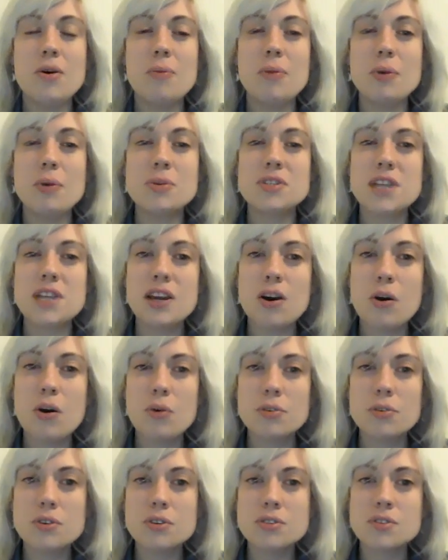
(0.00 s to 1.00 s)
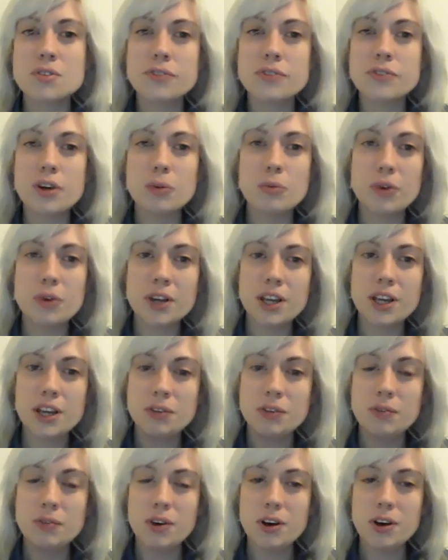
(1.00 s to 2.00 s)
meet with stakeholders to find what
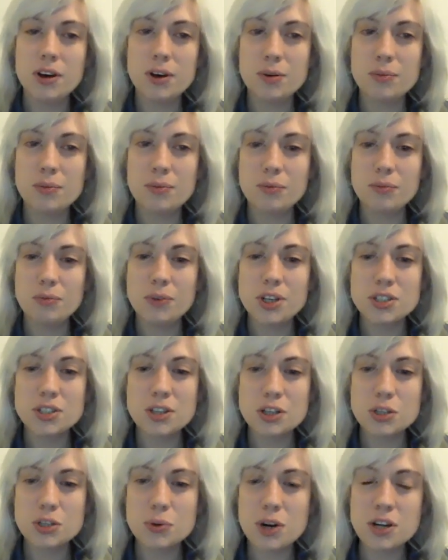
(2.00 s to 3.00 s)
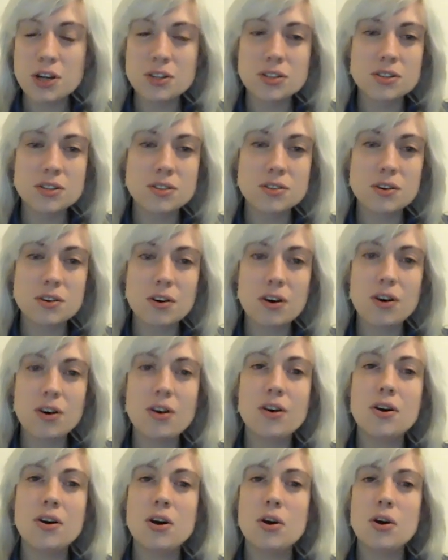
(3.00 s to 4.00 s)
key research questions
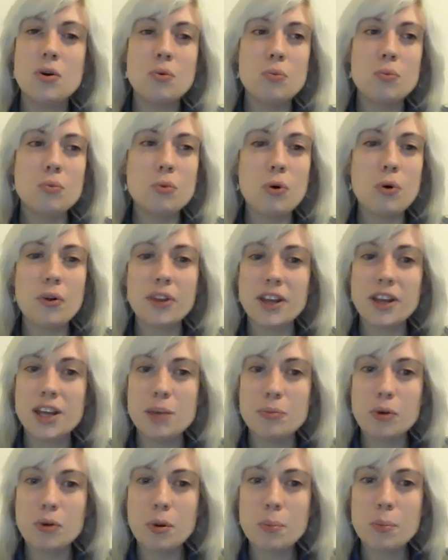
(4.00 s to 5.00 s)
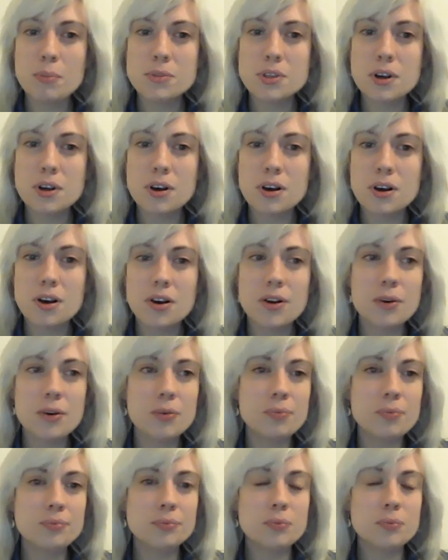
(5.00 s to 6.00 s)
are, what the key problems
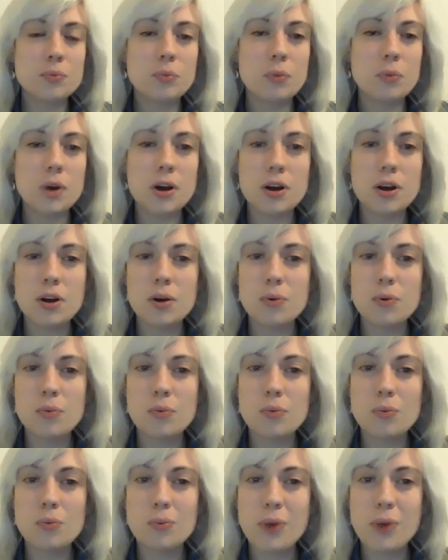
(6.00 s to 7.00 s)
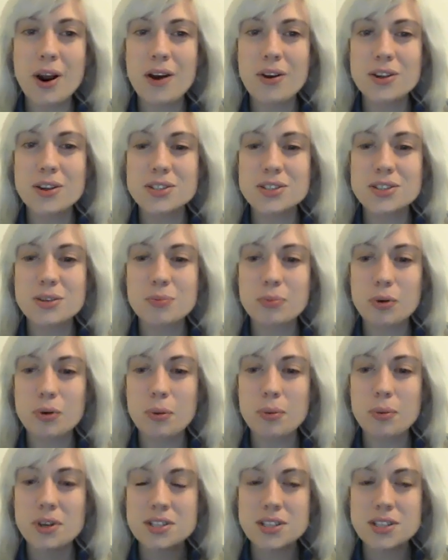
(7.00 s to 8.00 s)
are, where is the
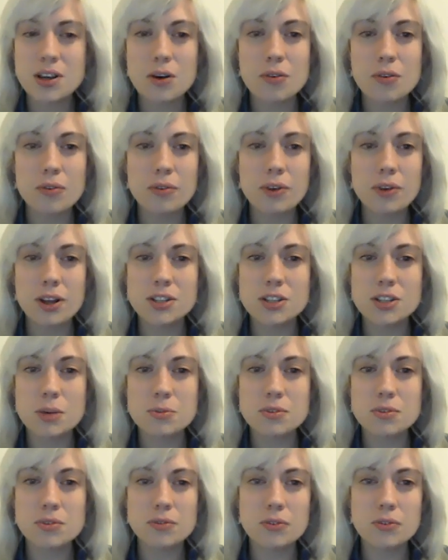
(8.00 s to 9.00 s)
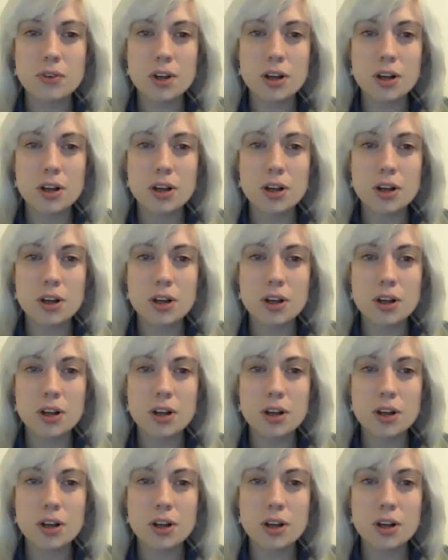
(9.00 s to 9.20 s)
problem itself in terms of